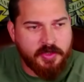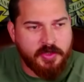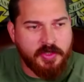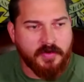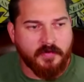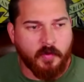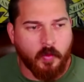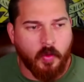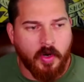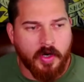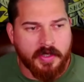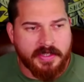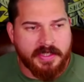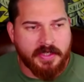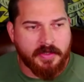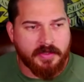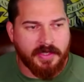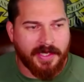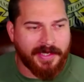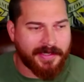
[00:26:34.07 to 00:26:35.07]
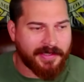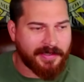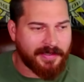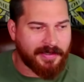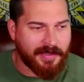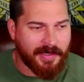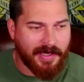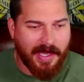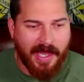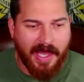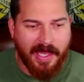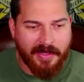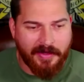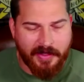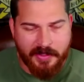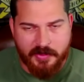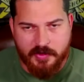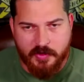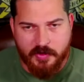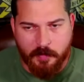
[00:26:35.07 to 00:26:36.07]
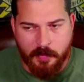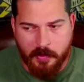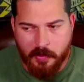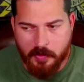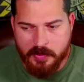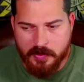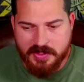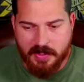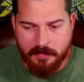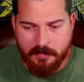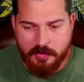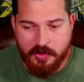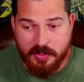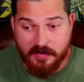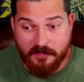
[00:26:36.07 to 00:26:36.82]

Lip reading: You ever walk near like a high electrical pole or something?